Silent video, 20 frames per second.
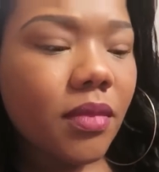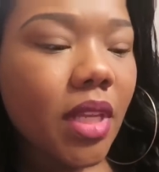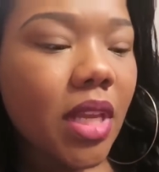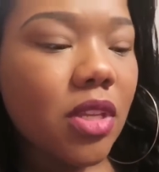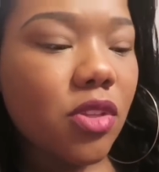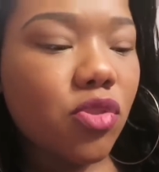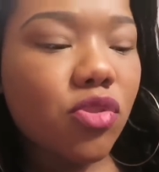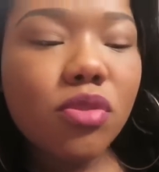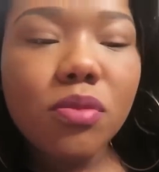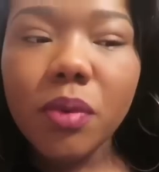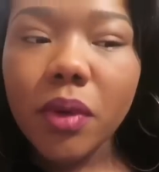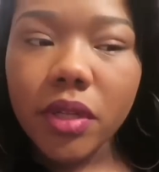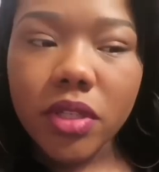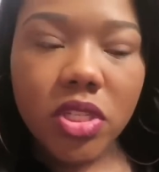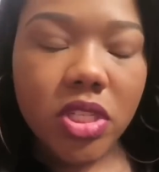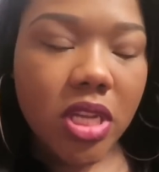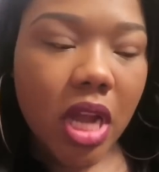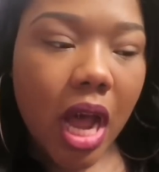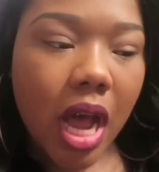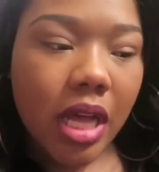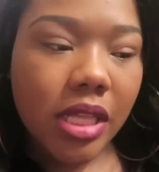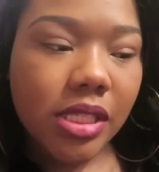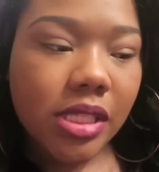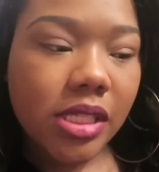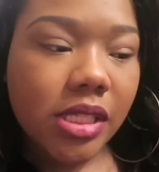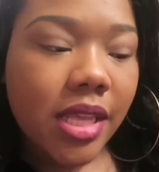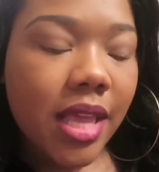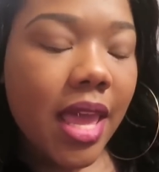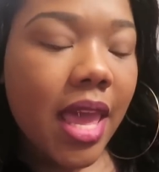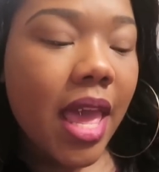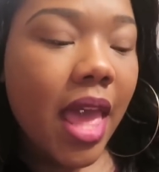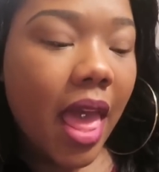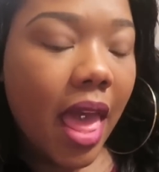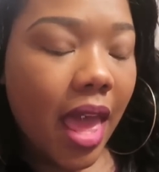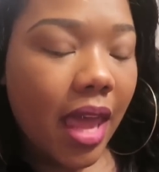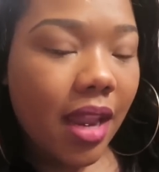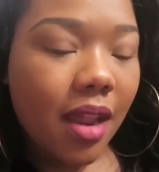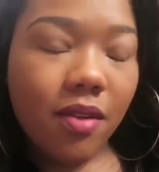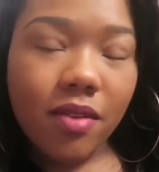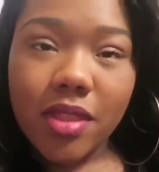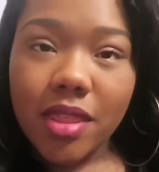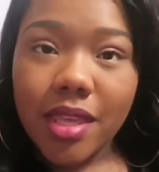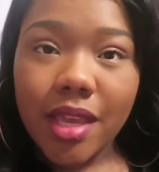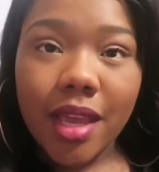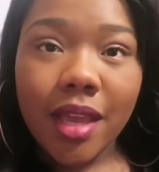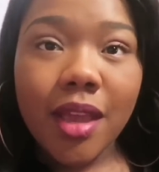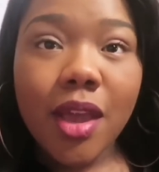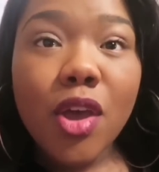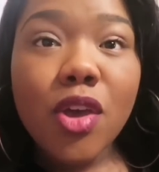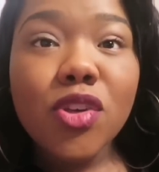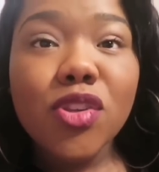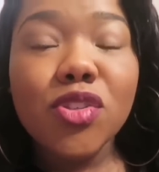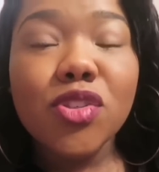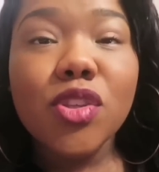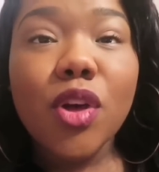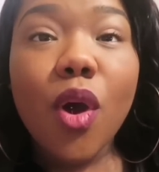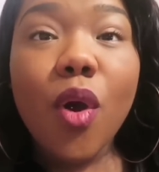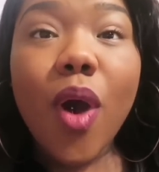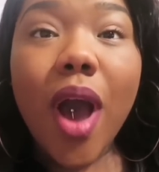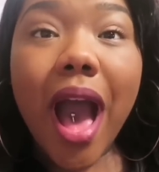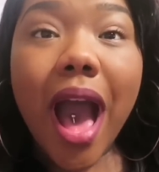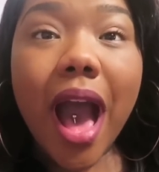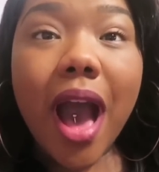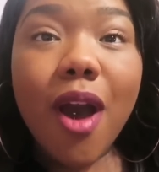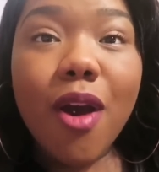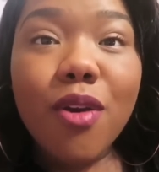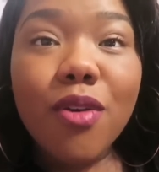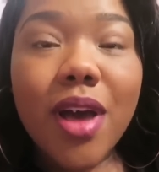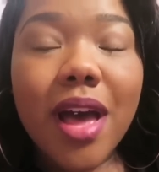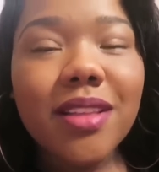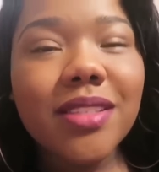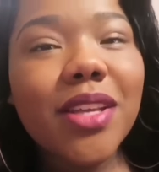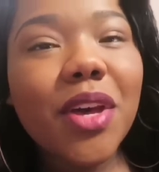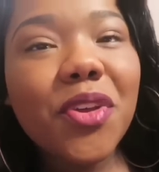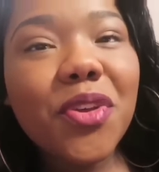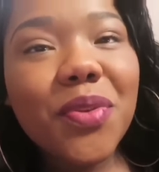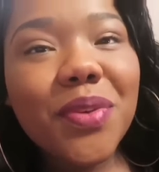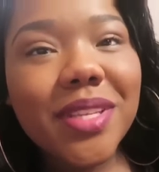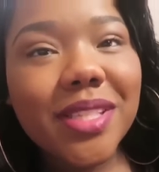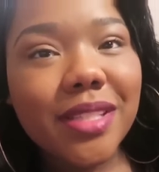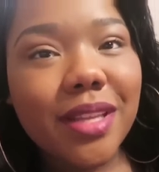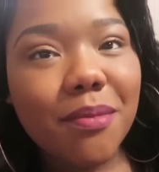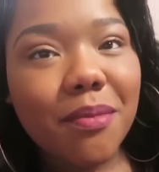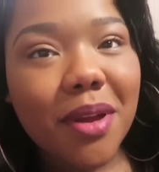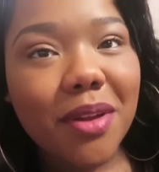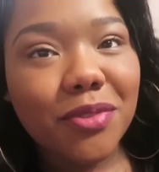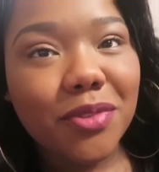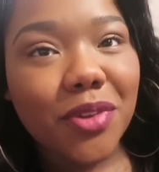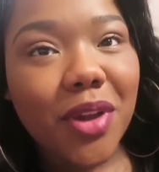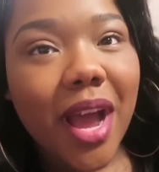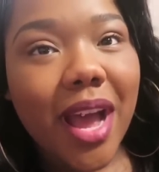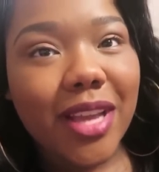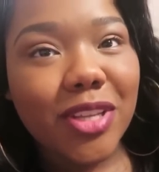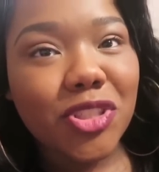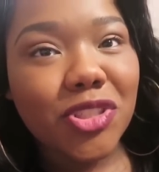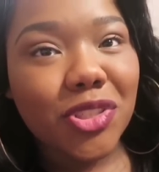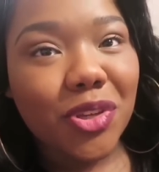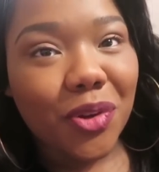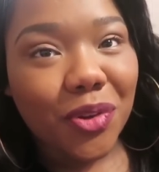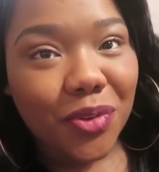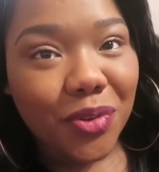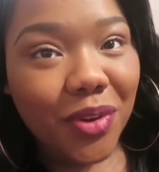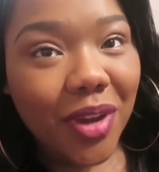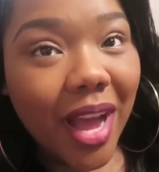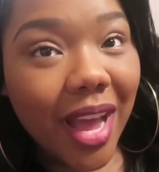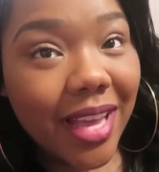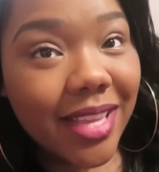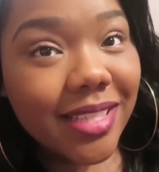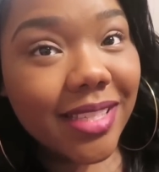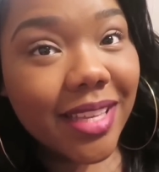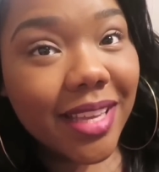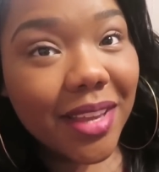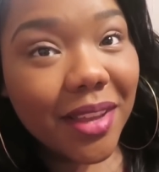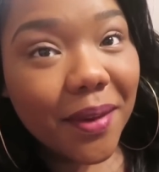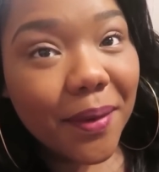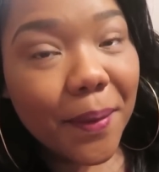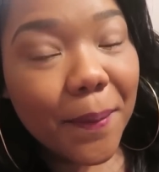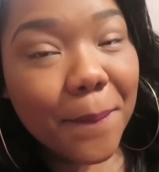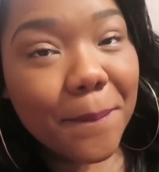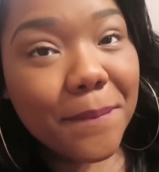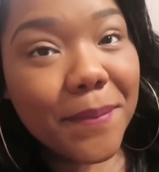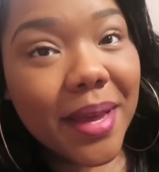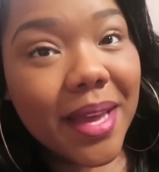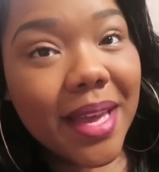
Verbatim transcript: his newborn shots and everything. So I'll I'll tell you his name after I show you guys him.